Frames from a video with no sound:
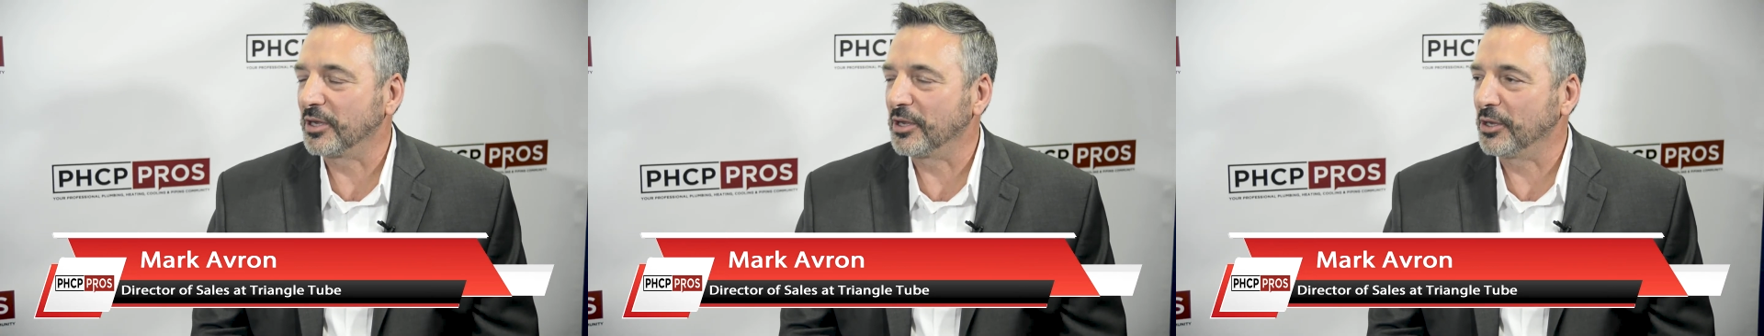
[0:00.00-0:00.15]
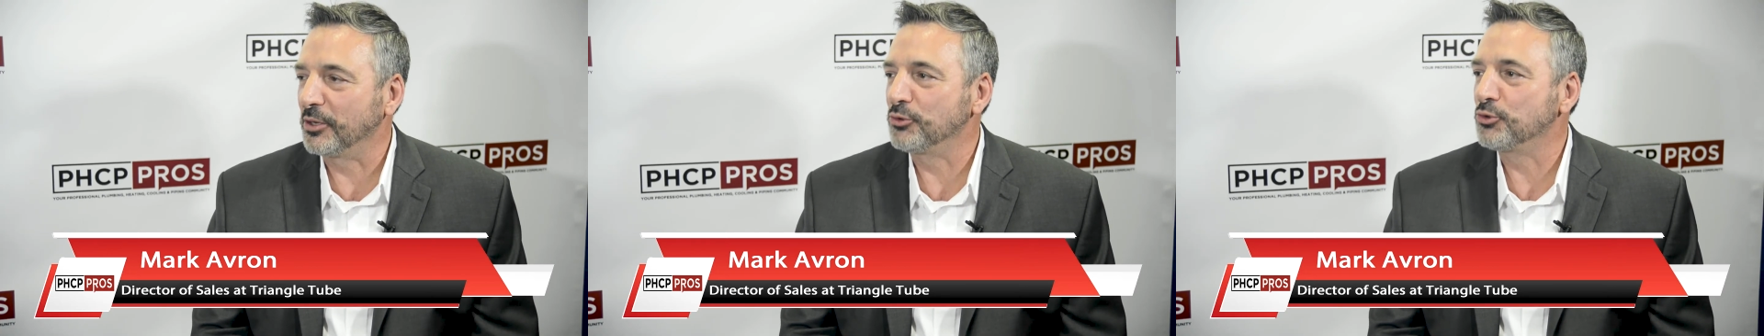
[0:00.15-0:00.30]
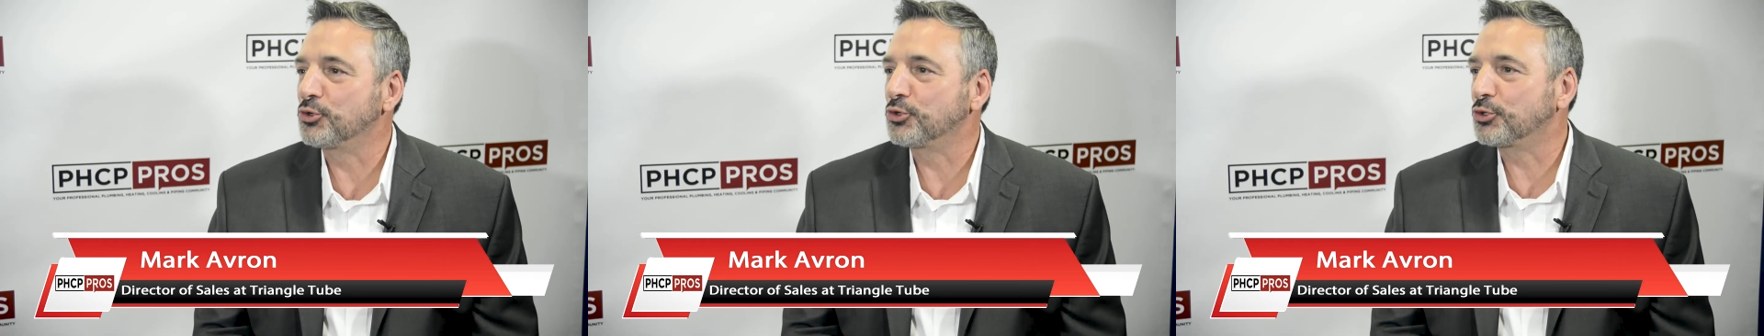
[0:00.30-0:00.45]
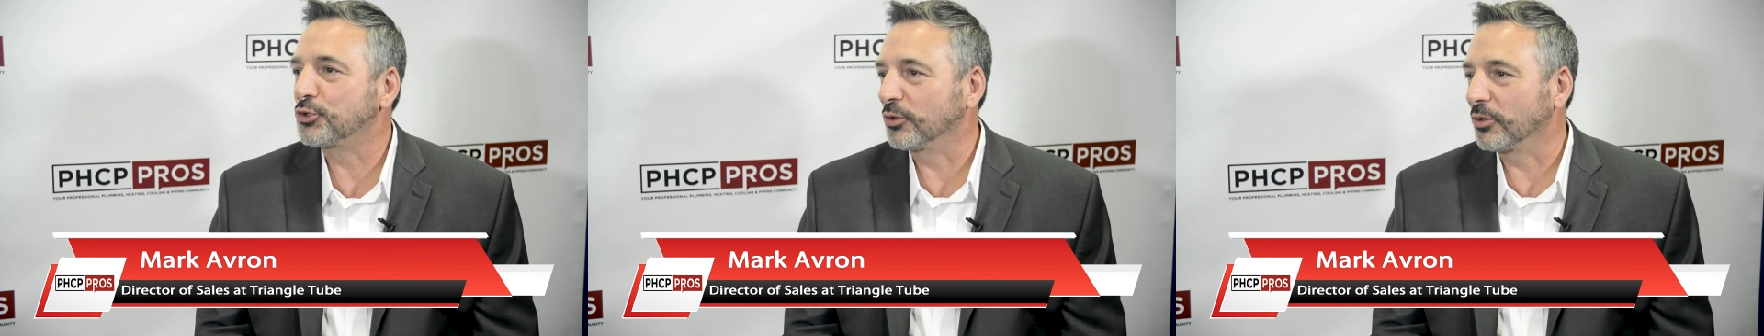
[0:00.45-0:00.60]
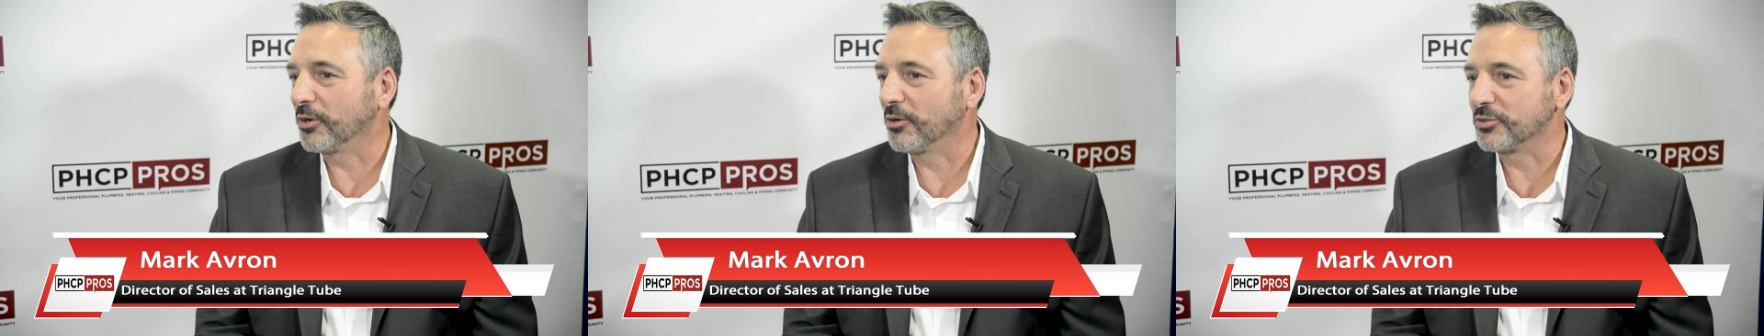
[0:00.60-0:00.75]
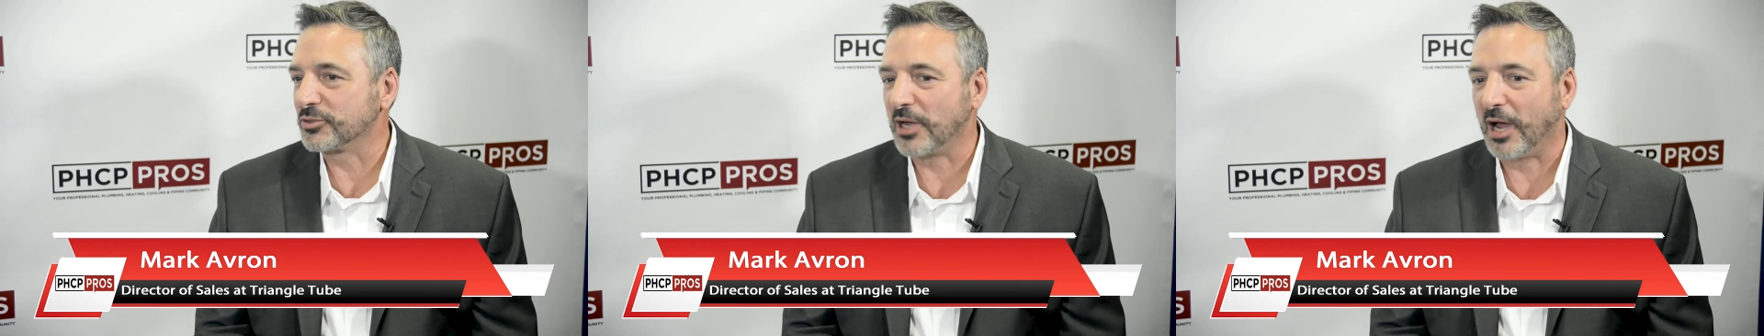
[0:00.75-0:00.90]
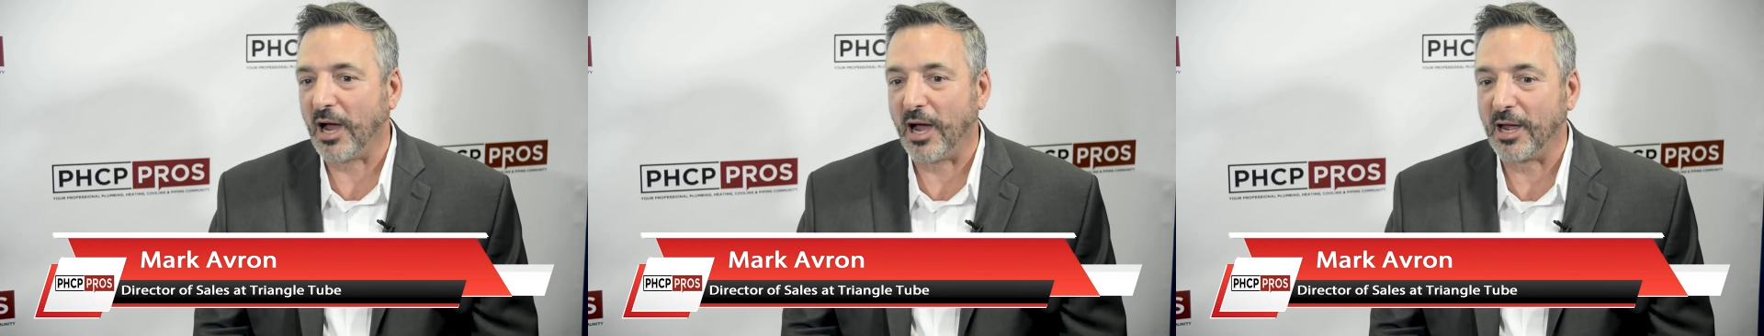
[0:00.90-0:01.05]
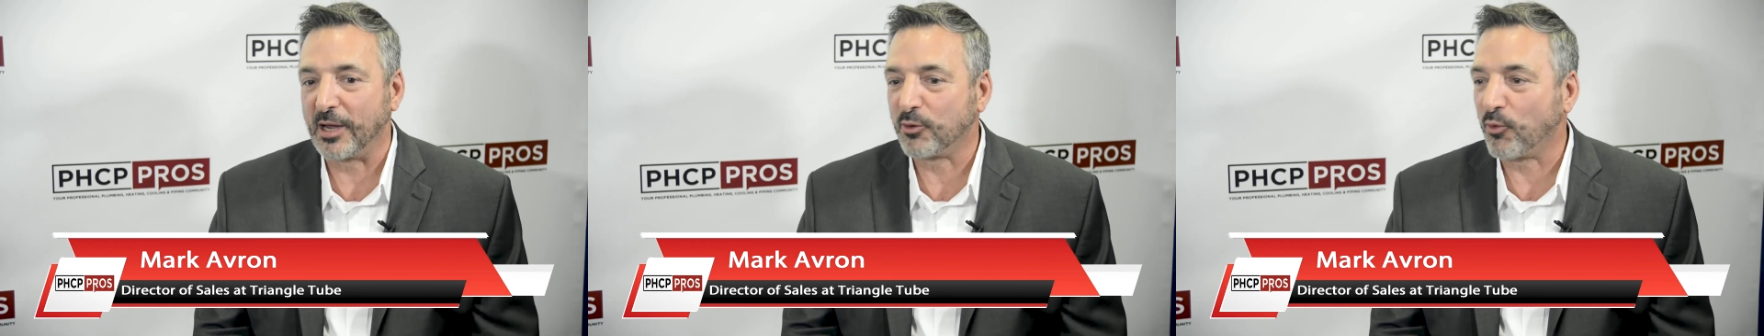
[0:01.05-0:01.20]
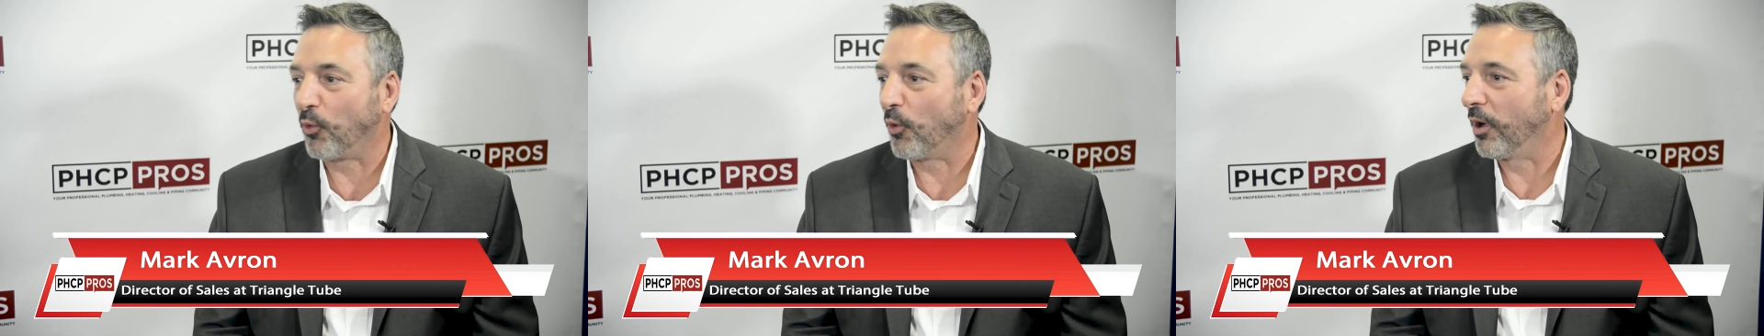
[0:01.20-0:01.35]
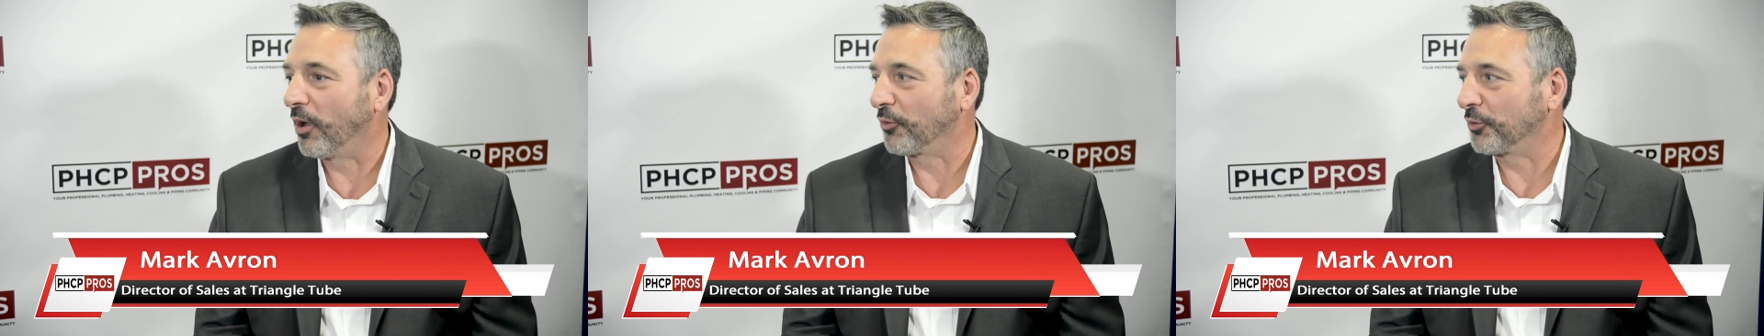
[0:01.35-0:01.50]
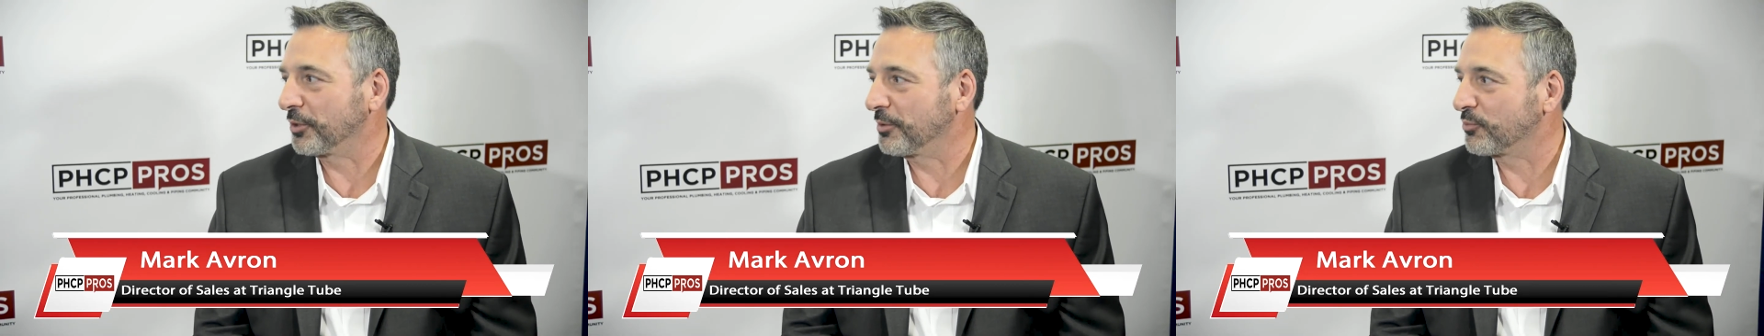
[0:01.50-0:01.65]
ensures high quality